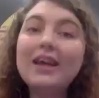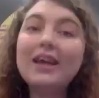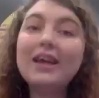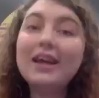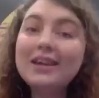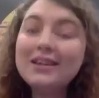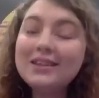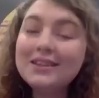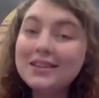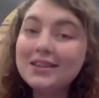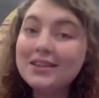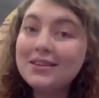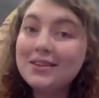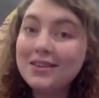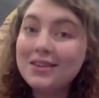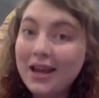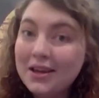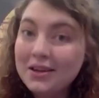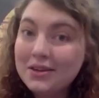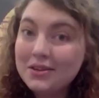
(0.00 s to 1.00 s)
I'd like to
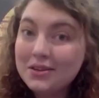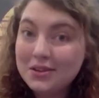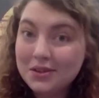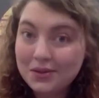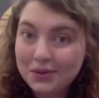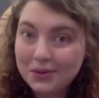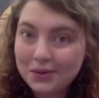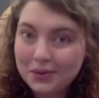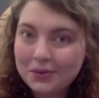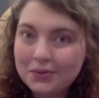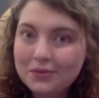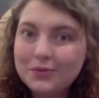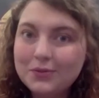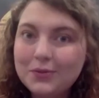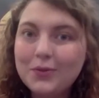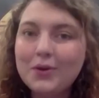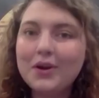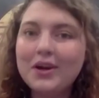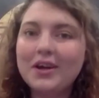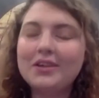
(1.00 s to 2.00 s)
thank you
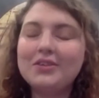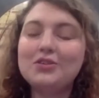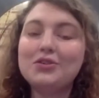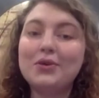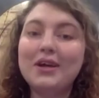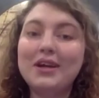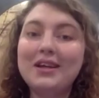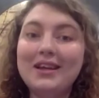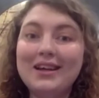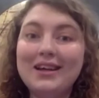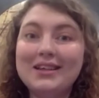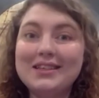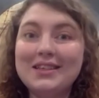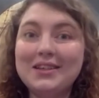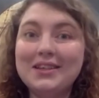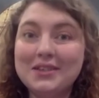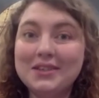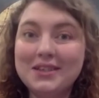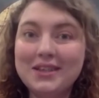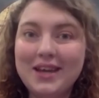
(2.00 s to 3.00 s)
for joining us
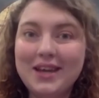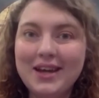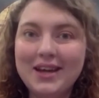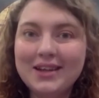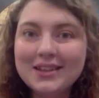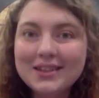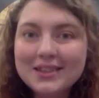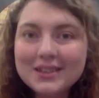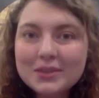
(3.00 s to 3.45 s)
here today.